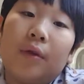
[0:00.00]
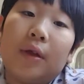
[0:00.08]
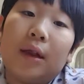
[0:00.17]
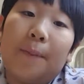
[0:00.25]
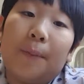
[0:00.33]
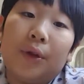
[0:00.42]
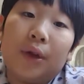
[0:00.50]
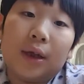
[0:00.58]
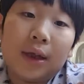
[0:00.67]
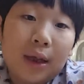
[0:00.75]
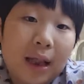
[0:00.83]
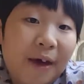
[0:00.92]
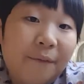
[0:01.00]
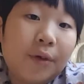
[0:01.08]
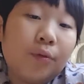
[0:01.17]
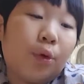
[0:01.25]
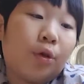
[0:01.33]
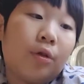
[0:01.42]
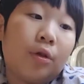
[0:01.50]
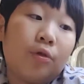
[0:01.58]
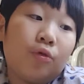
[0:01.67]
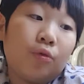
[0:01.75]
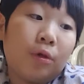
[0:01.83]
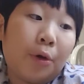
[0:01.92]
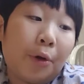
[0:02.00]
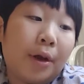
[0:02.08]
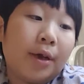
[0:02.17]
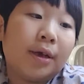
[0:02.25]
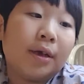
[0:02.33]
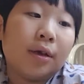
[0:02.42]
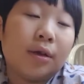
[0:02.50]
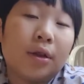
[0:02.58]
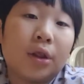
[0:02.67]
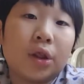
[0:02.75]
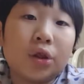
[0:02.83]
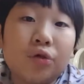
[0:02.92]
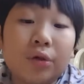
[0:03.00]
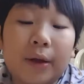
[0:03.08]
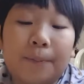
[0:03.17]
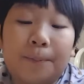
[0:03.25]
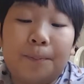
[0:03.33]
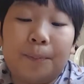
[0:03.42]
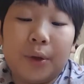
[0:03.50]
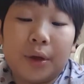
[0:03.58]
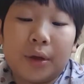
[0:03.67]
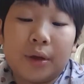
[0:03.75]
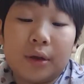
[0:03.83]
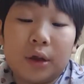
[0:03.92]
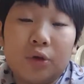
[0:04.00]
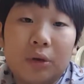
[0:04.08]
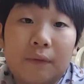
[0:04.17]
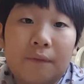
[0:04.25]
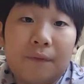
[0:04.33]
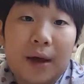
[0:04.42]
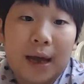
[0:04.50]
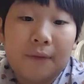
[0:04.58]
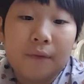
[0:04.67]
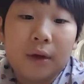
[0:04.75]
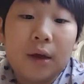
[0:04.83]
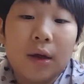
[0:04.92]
In episode 11, we're learning student book unit 5.